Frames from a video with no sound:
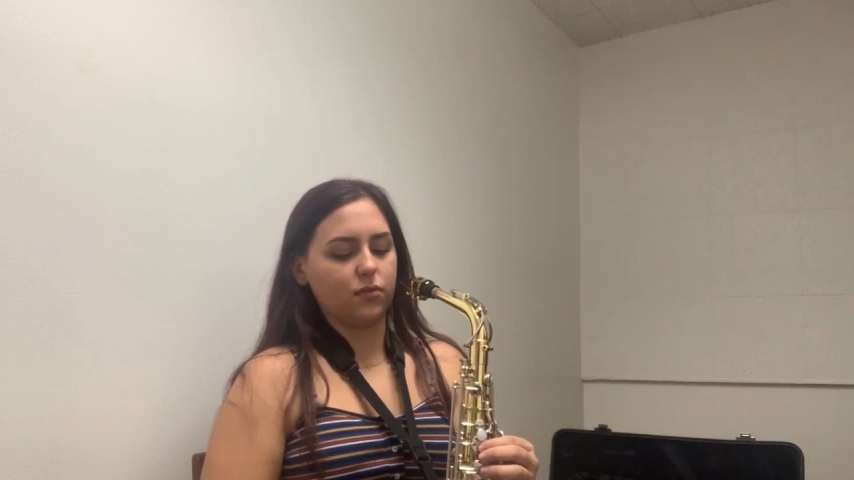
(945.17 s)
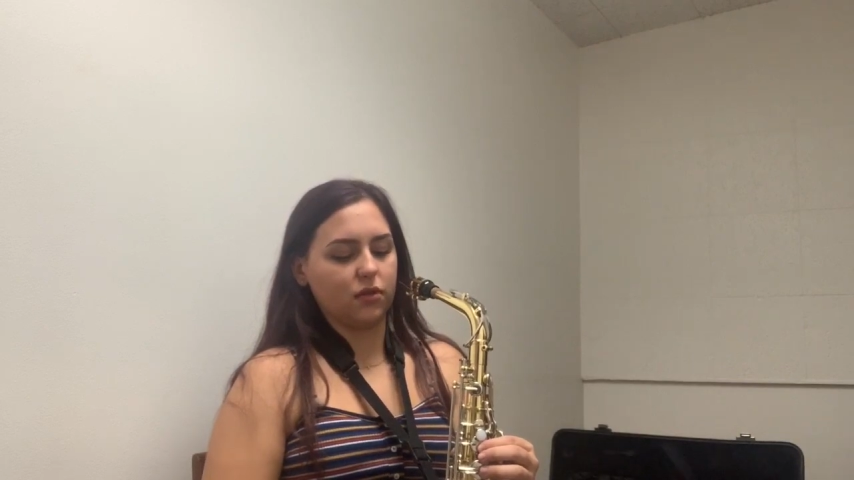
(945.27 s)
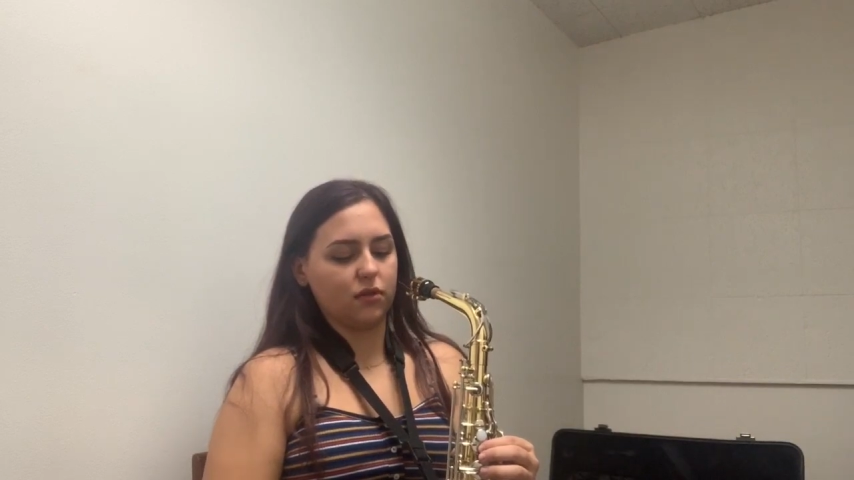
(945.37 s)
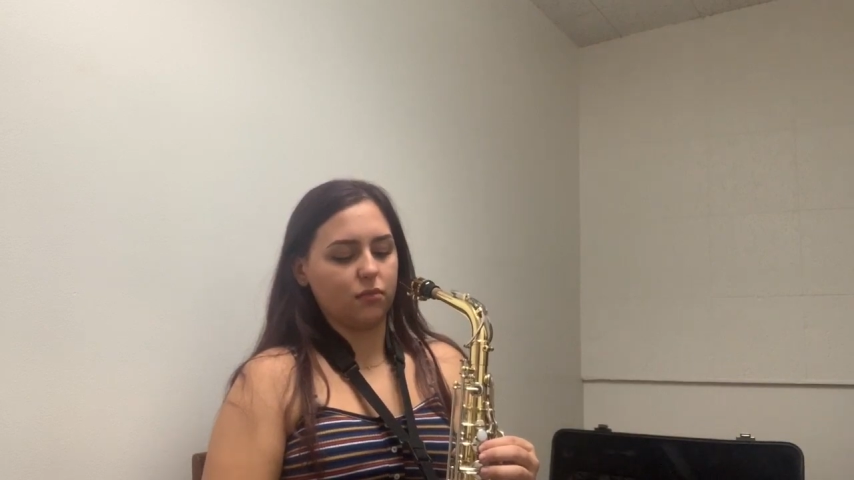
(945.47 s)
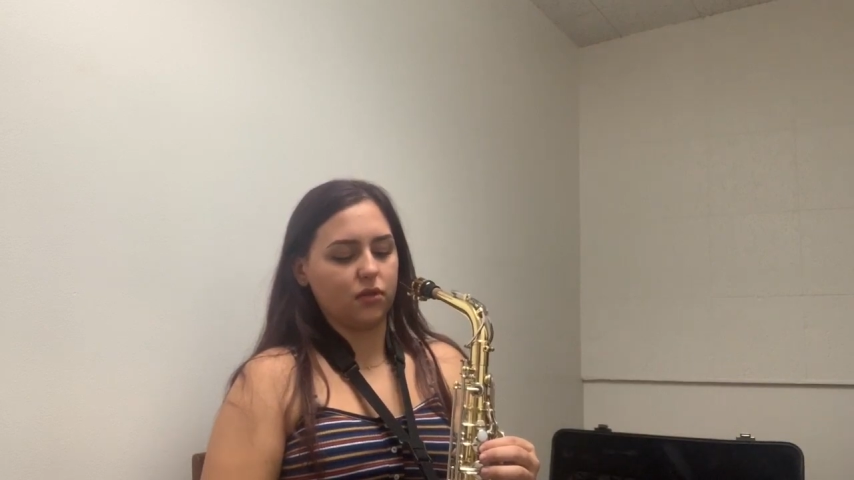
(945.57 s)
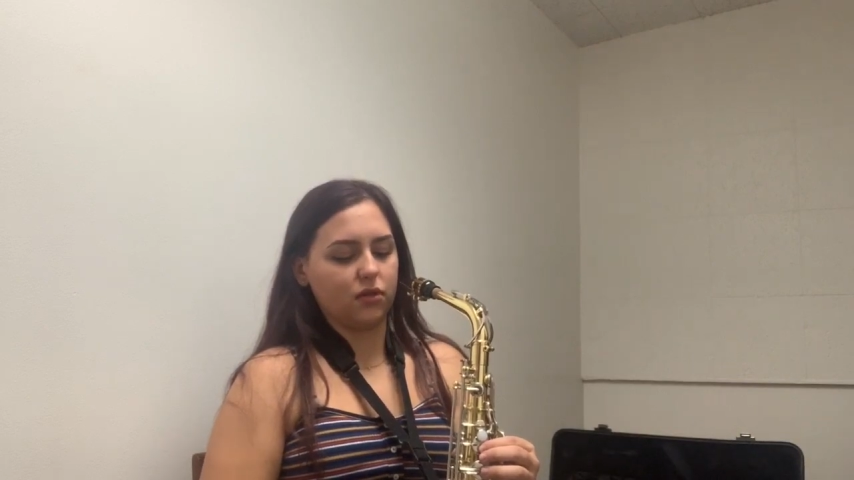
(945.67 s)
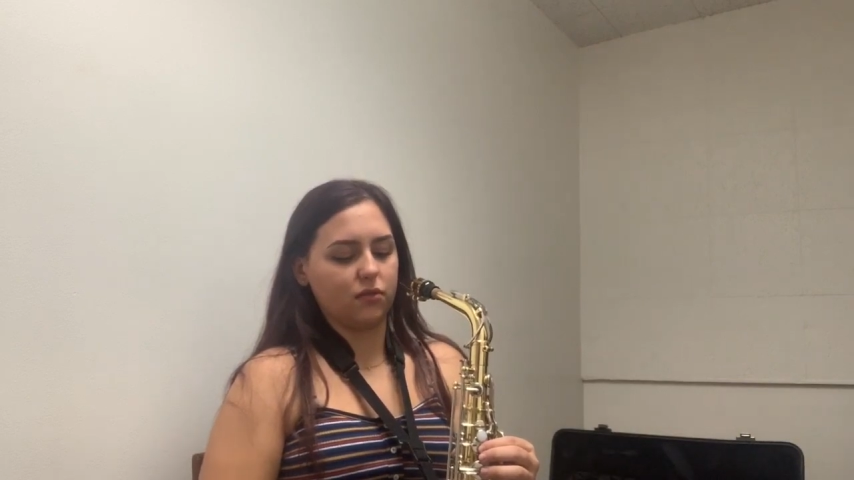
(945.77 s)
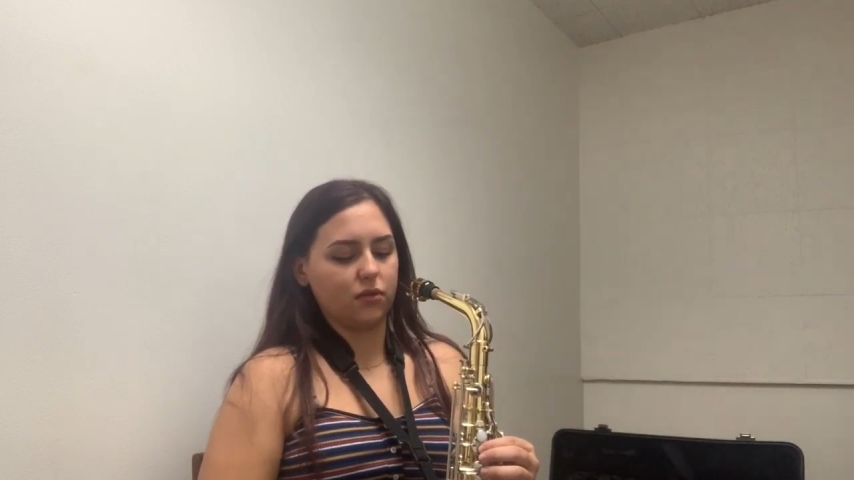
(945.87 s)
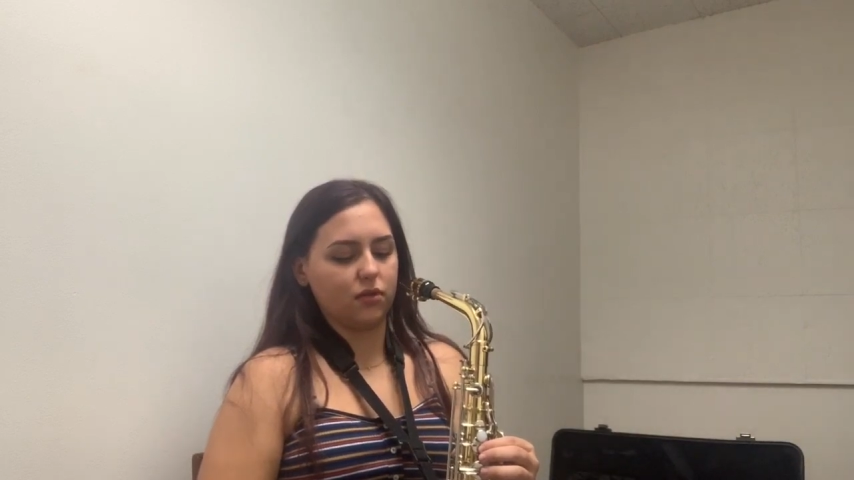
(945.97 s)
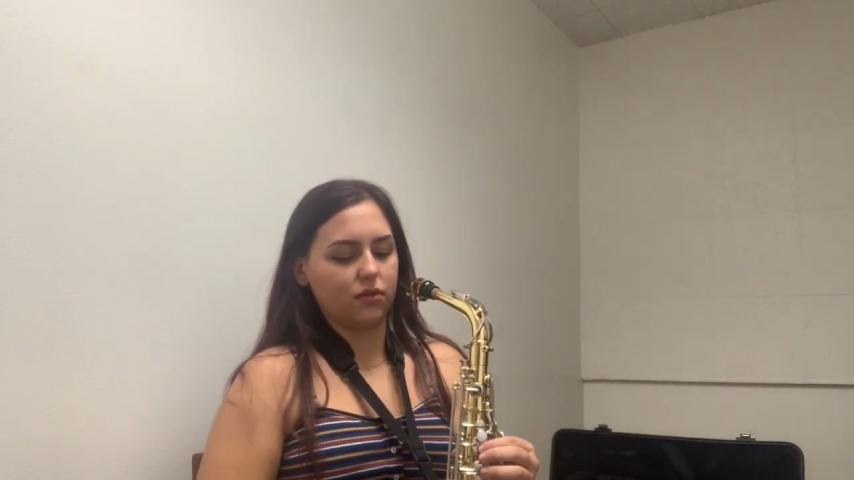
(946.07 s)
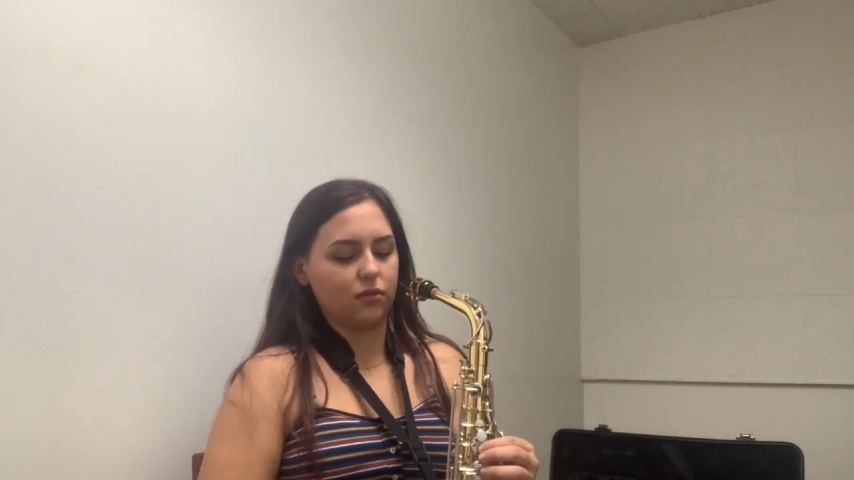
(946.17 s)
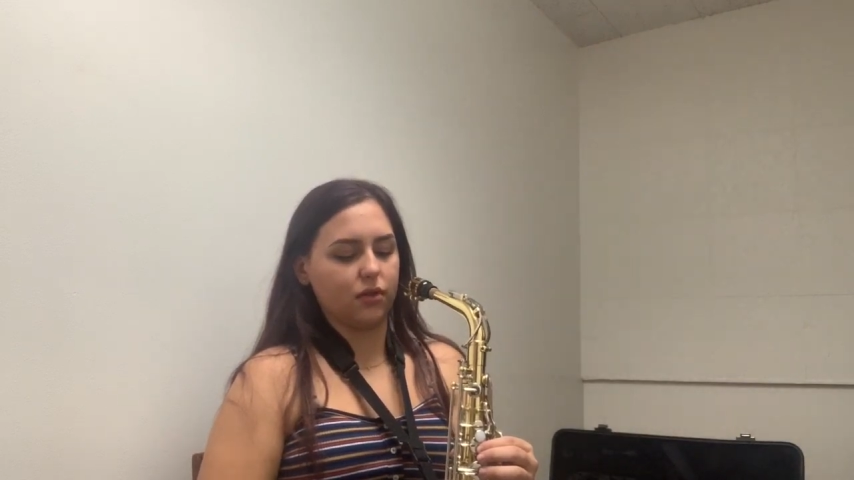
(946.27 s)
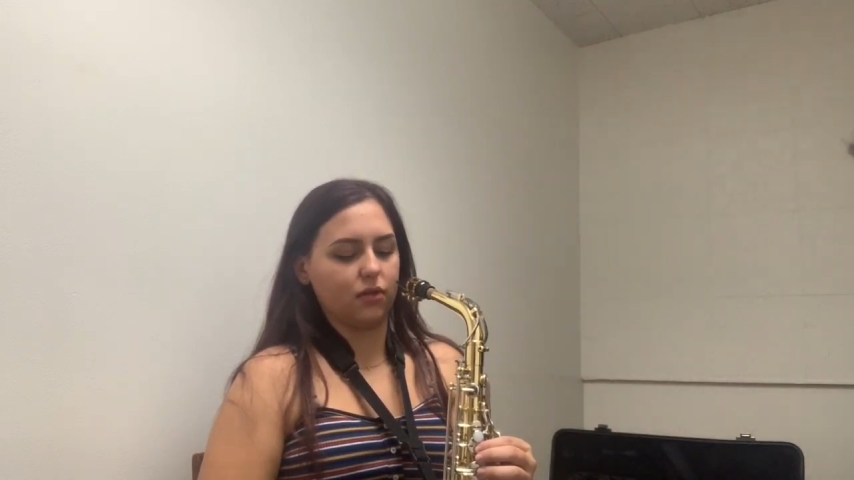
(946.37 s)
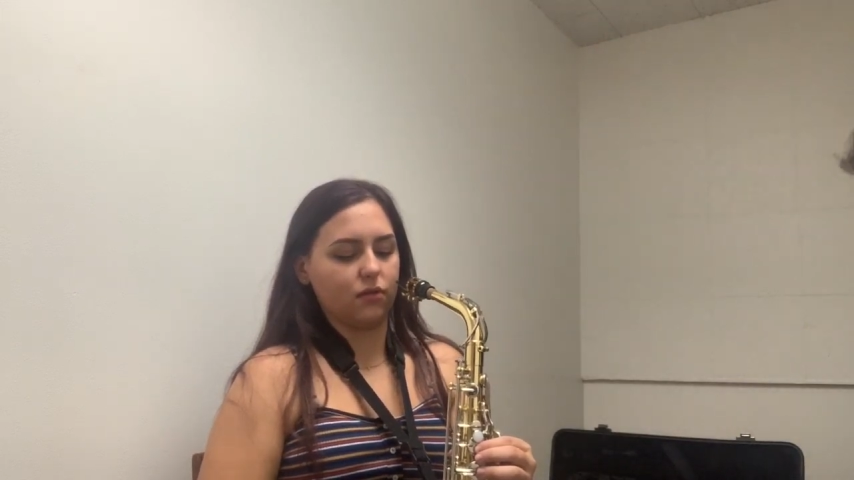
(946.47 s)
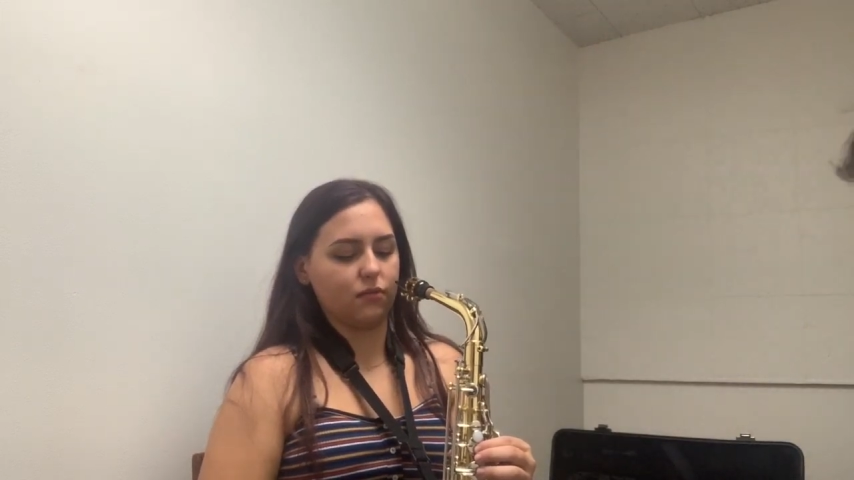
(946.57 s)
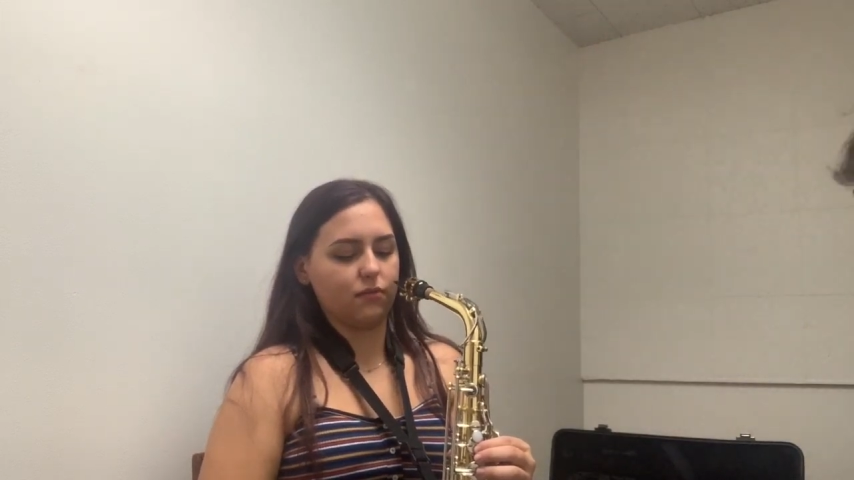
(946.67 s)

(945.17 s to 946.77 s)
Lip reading: my placement? There we go.